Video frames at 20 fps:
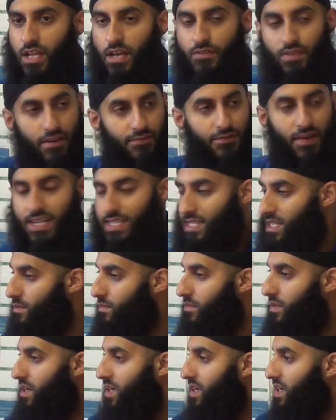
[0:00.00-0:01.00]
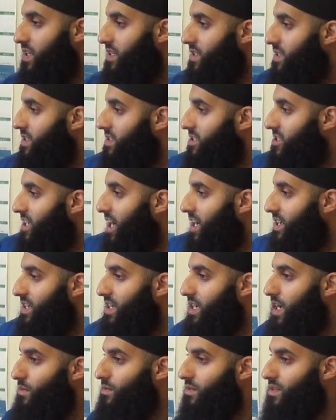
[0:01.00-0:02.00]
If I fight them, these Shia are going
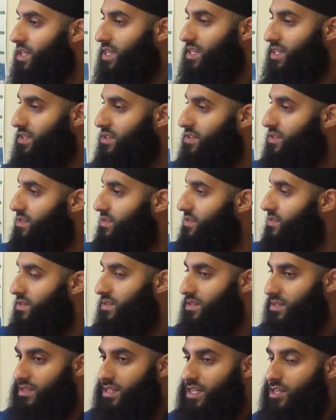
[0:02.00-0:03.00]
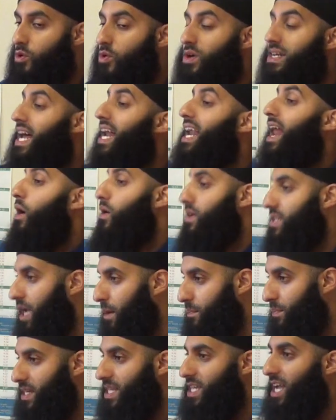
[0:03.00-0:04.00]
to come and they're going to, they're not going to allow it to happen.